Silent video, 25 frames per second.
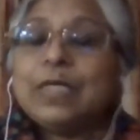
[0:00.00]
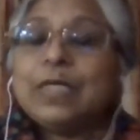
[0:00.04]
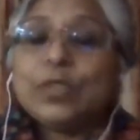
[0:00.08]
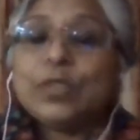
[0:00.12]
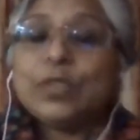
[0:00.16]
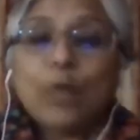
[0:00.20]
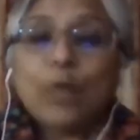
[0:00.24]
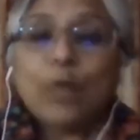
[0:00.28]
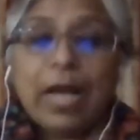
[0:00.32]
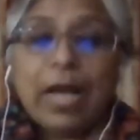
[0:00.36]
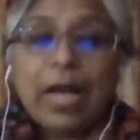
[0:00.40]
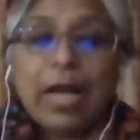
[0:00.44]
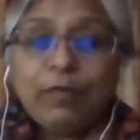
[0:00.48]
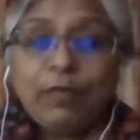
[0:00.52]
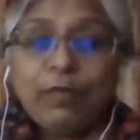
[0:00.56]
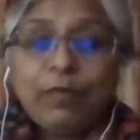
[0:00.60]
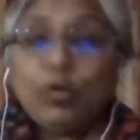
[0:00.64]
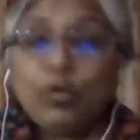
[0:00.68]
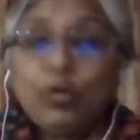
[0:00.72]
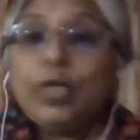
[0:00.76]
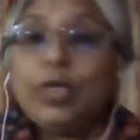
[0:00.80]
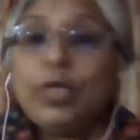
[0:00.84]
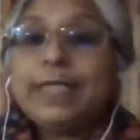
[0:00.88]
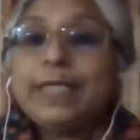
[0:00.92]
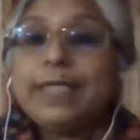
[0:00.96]
So I
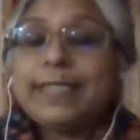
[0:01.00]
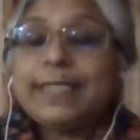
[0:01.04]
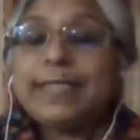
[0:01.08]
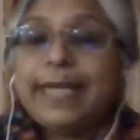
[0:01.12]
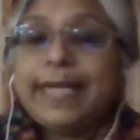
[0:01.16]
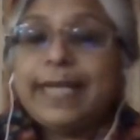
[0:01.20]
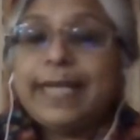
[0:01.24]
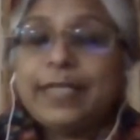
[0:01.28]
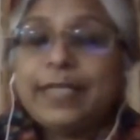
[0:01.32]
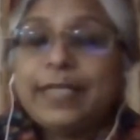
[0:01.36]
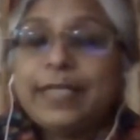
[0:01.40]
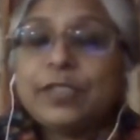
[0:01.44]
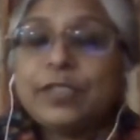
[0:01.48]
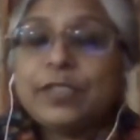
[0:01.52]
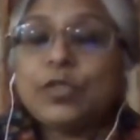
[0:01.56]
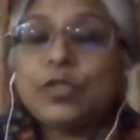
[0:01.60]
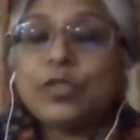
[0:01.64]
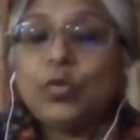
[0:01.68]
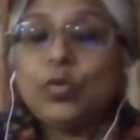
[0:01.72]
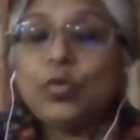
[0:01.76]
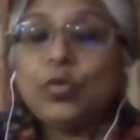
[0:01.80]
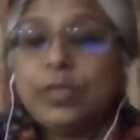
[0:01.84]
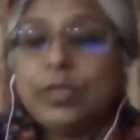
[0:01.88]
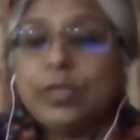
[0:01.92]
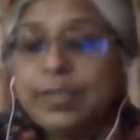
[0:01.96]
would only say,
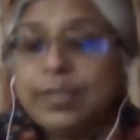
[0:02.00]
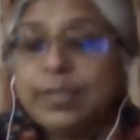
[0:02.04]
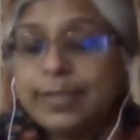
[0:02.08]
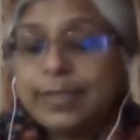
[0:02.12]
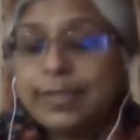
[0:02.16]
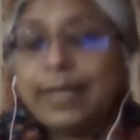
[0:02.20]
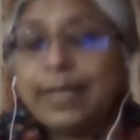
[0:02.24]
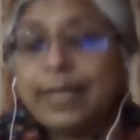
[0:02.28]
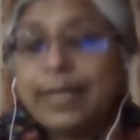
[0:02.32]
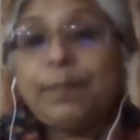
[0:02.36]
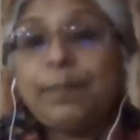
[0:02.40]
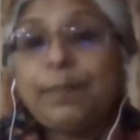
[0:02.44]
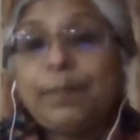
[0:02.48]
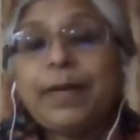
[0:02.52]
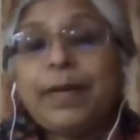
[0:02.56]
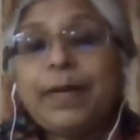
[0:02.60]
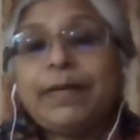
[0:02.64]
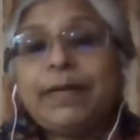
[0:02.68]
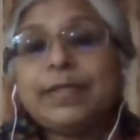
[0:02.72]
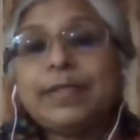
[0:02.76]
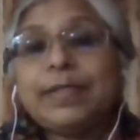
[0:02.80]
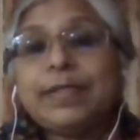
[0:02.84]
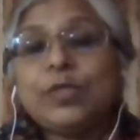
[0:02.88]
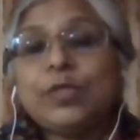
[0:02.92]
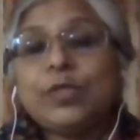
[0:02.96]
students and
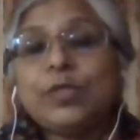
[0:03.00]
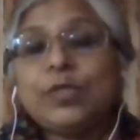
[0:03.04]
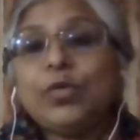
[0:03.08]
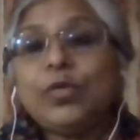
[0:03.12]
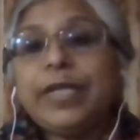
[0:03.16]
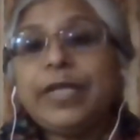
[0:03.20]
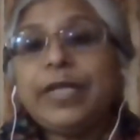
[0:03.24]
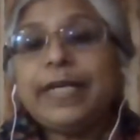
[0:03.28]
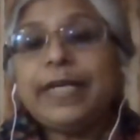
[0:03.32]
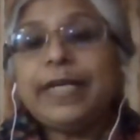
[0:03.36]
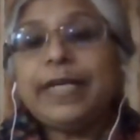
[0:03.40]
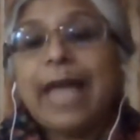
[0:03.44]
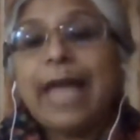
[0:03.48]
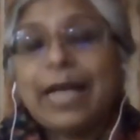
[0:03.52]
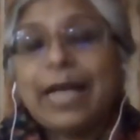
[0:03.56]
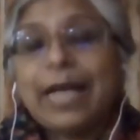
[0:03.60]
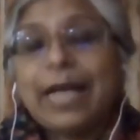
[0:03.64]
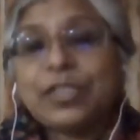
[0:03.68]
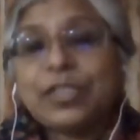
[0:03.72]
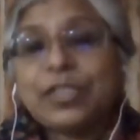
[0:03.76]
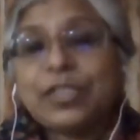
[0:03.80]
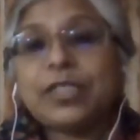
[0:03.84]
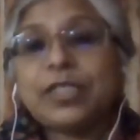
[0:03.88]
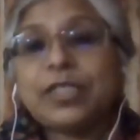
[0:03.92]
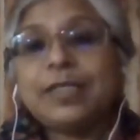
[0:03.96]
parents, don't get
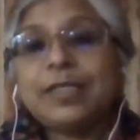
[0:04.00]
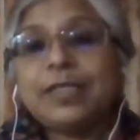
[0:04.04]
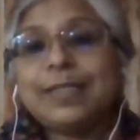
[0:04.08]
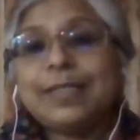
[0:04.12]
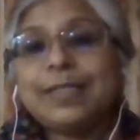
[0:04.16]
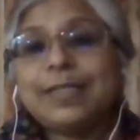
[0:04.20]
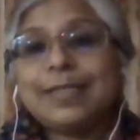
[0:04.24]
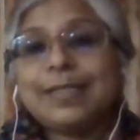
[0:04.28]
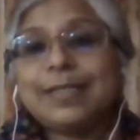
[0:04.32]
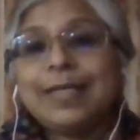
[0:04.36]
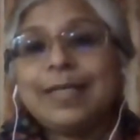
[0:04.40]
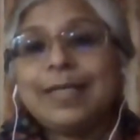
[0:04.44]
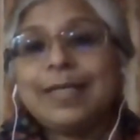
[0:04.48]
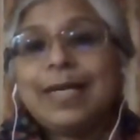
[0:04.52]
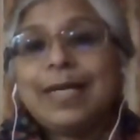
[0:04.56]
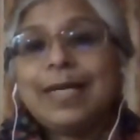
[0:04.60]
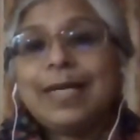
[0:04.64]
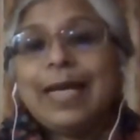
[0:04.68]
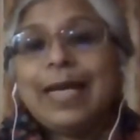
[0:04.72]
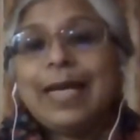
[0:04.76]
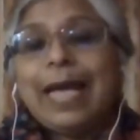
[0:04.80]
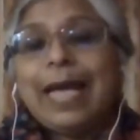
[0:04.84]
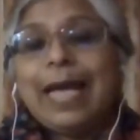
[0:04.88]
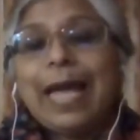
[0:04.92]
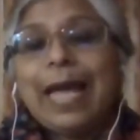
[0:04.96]
anxious
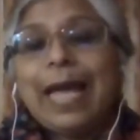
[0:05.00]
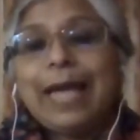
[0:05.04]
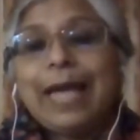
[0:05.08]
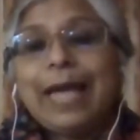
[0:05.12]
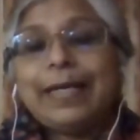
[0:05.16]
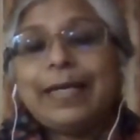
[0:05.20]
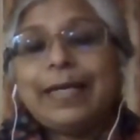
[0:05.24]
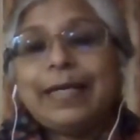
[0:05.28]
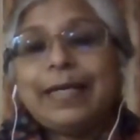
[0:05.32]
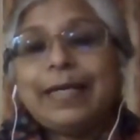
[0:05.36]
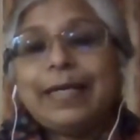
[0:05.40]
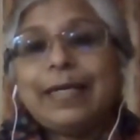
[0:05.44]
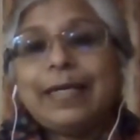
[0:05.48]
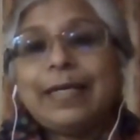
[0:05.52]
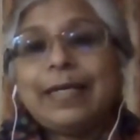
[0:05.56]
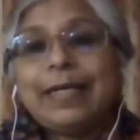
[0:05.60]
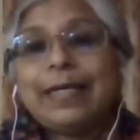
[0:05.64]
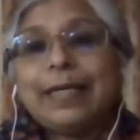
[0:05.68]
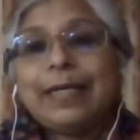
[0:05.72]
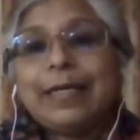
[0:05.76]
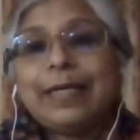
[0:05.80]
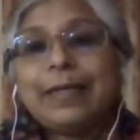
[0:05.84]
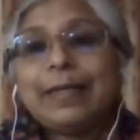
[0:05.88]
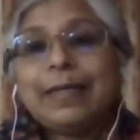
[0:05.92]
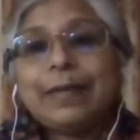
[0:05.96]
and
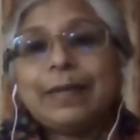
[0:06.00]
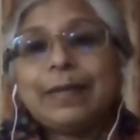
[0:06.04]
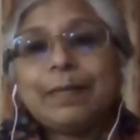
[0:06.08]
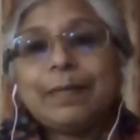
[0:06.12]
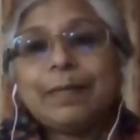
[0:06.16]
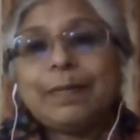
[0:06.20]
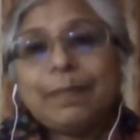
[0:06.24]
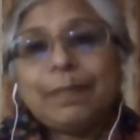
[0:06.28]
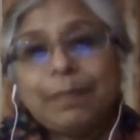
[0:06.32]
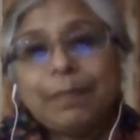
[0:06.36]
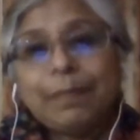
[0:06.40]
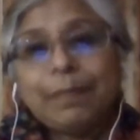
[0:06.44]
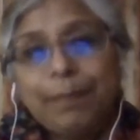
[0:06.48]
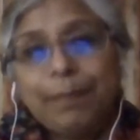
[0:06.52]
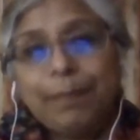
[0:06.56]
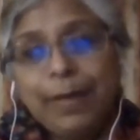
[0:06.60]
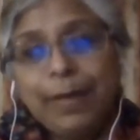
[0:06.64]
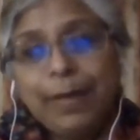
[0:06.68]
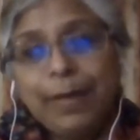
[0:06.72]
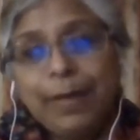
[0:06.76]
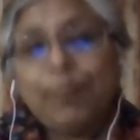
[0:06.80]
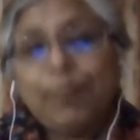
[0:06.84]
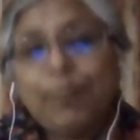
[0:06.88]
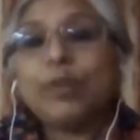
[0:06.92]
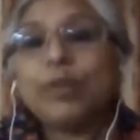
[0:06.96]

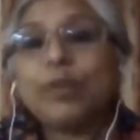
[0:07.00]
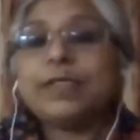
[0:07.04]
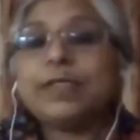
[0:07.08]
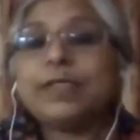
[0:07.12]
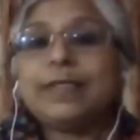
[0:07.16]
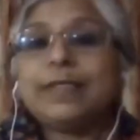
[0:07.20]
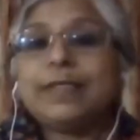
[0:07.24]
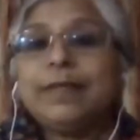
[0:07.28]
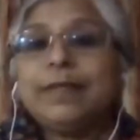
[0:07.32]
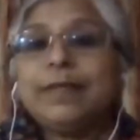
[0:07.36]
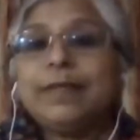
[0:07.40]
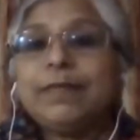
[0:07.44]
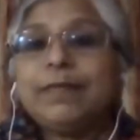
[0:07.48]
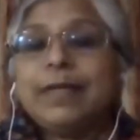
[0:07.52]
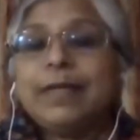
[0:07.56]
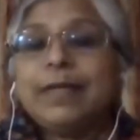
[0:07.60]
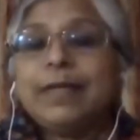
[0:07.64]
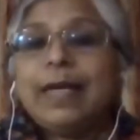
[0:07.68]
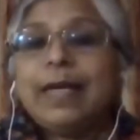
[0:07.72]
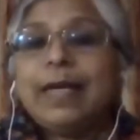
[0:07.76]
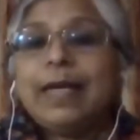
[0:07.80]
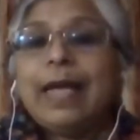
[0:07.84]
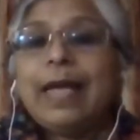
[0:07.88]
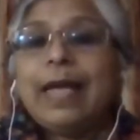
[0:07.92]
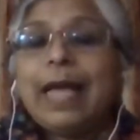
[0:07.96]
be positive,
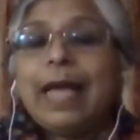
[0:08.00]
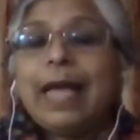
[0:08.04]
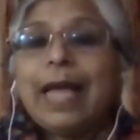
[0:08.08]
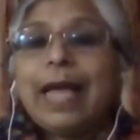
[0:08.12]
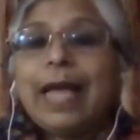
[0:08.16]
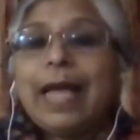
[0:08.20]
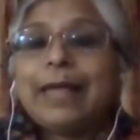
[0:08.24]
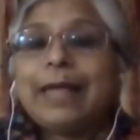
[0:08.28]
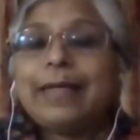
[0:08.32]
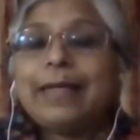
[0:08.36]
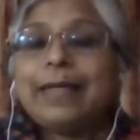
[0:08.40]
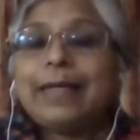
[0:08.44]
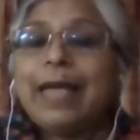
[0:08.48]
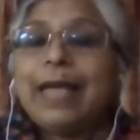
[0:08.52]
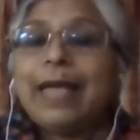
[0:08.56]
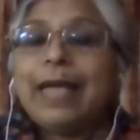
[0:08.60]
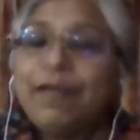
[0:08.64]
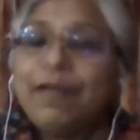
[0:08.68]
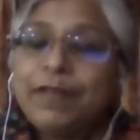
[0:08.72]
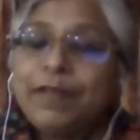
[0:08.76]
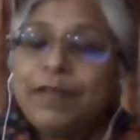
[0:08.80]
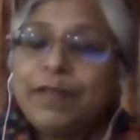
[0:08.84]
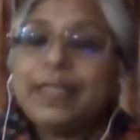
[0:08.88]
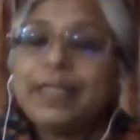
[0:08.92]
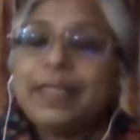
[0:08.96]
and
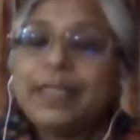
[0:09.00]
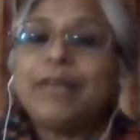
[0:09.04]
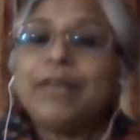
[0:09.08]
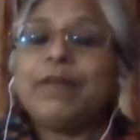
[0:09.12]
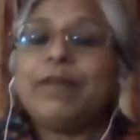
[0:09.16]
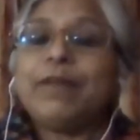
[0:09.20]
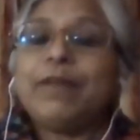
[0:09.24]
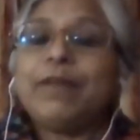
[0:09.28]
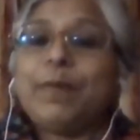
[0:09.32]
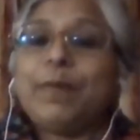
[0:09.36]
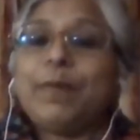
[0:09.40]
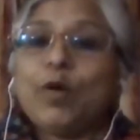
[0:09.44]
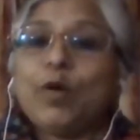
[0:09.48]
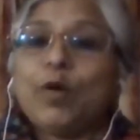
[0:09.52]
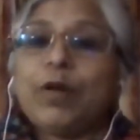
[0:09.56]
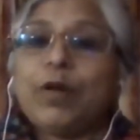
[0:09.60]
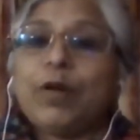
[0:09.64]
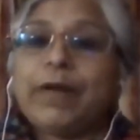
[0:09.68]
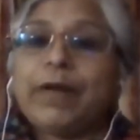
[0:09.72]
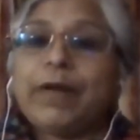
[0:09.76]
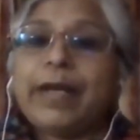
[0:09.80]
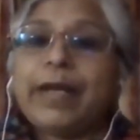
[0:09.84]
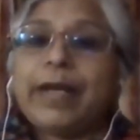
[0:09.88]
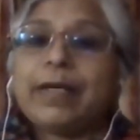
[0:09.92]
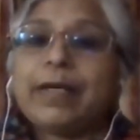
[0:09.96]
everything will be
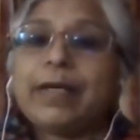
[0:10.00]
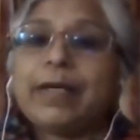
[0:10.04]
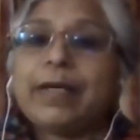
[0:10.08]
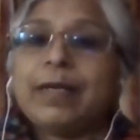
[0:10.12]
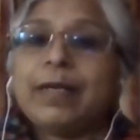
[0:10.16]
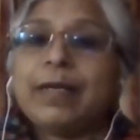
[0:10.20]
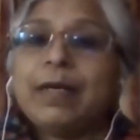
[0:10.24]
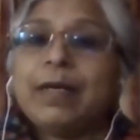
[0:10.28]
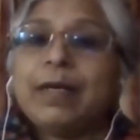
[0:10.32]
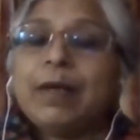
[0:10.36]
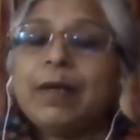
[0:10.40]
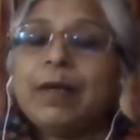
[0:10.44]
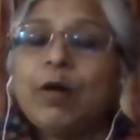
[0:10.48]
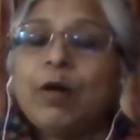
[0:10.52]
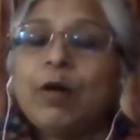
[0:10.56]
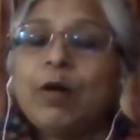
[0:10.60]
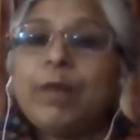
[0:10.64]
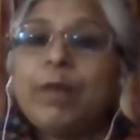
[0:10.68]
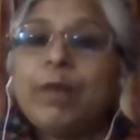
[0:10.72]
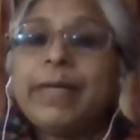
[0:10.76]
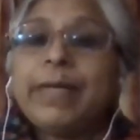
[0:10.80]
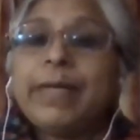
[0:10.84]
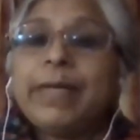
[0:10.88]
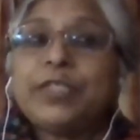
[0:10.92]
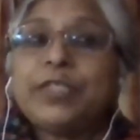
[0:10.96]
all right.
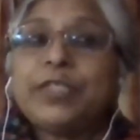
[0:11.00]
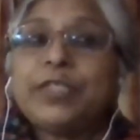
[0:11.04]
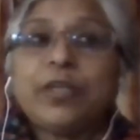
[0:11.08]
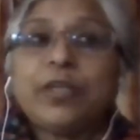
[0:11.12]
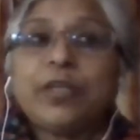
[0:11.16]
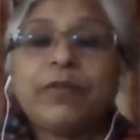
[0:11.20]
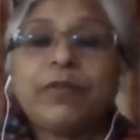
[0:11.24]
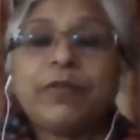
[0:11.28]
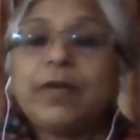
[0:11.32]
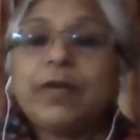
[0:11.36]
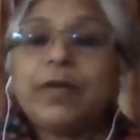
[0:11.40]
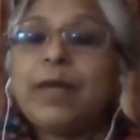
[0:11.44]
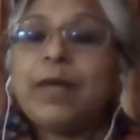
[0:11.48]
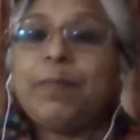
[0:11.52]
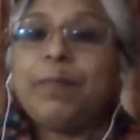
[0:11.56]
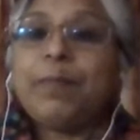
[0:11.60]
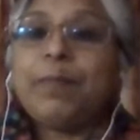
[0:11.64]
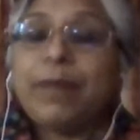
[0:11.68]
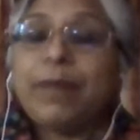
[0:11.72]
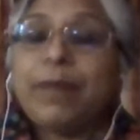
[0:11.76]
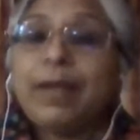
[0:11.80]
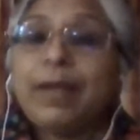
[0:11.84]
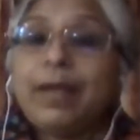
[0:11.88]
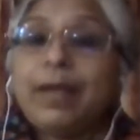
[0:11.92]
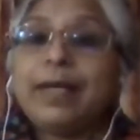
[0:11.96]
All my children are
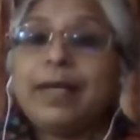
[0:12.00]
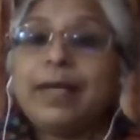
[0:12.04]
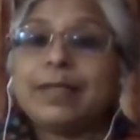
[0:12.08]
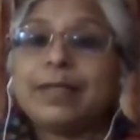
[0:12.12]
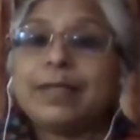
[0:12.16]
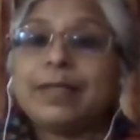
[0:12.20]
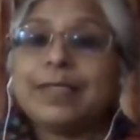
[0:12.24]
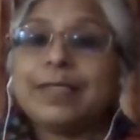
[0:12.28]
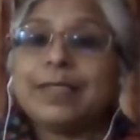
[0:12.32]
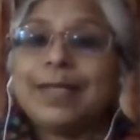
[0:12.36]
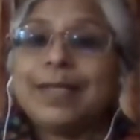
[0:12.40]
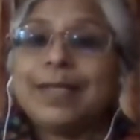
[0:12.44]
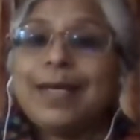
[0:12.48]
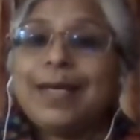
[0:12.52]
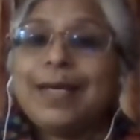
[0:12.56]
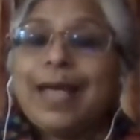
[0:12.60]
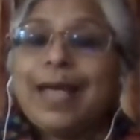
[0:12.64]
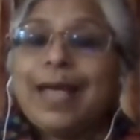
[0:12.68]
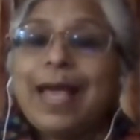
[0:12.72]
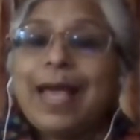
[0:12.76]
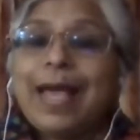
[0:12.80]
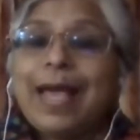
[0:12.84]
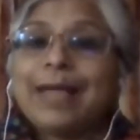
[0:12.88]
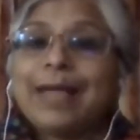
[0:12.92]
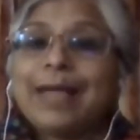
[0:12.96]
brilliant,
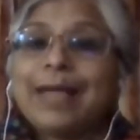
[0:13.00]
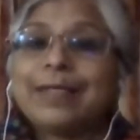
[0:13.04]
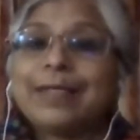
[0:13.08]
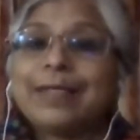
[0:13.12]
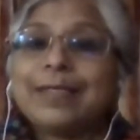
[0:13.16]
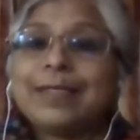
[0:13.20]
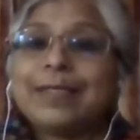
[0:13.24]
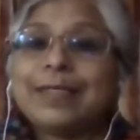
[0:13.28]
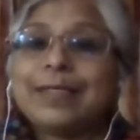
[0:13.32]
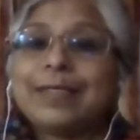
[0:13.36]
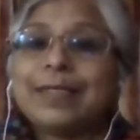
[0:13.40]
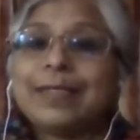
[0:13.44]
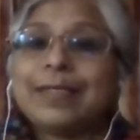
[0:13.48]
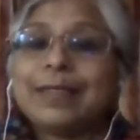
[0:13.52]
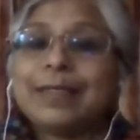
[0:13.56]
and